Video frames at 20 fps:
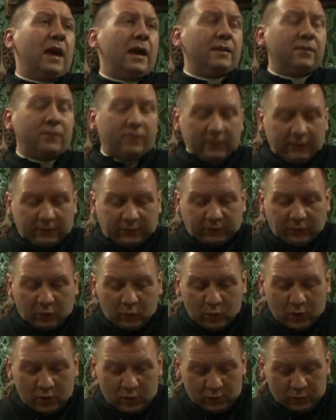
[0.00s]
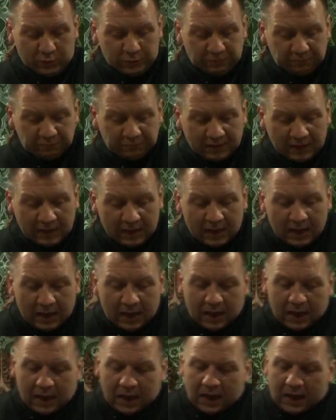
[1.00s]
Anne's in Soho.
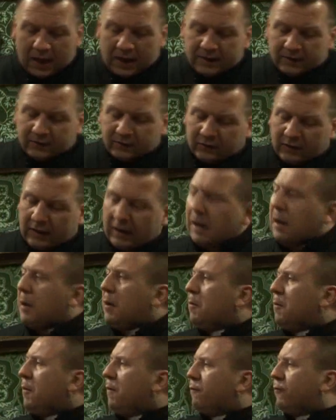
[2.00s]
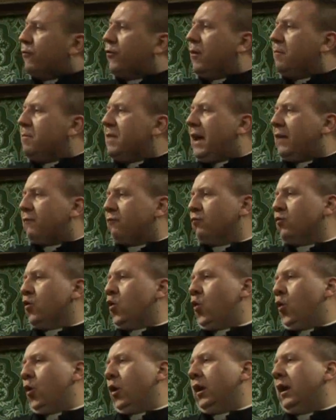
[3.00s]
And it's from that
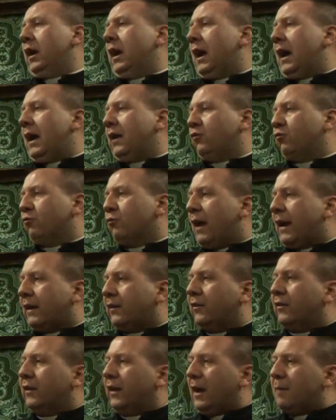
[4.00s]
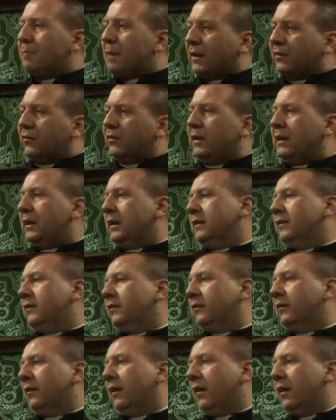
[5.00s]
role as rector that I'm actually
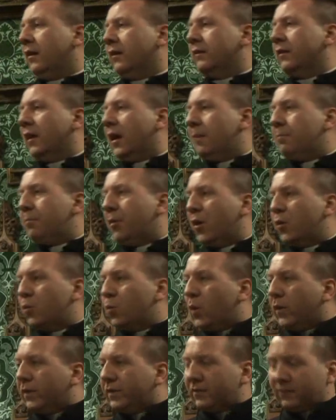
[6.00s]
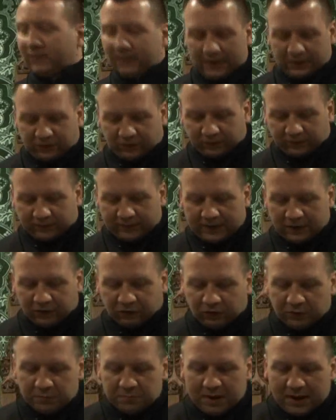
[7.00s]
concerned about what this
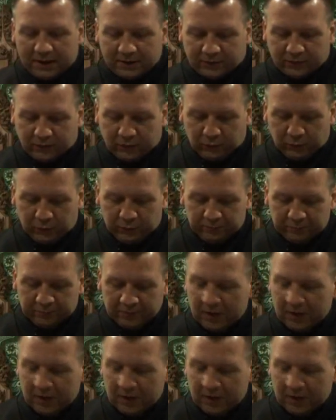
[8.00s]
legislation may do.